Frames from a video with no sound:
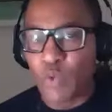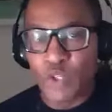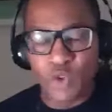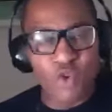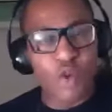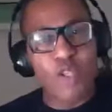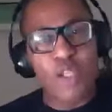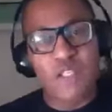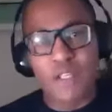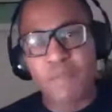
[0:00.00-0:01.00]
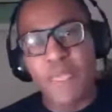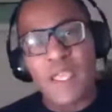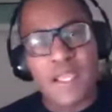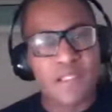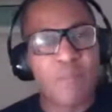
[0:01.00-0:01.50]
We do know there's a
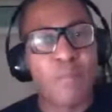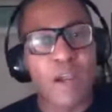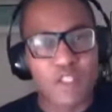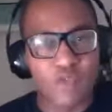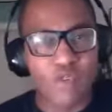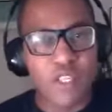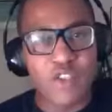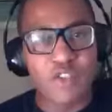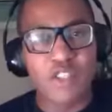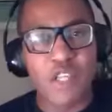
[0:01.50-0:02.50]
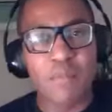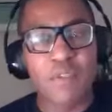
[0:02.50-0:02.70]
symbiotic relationship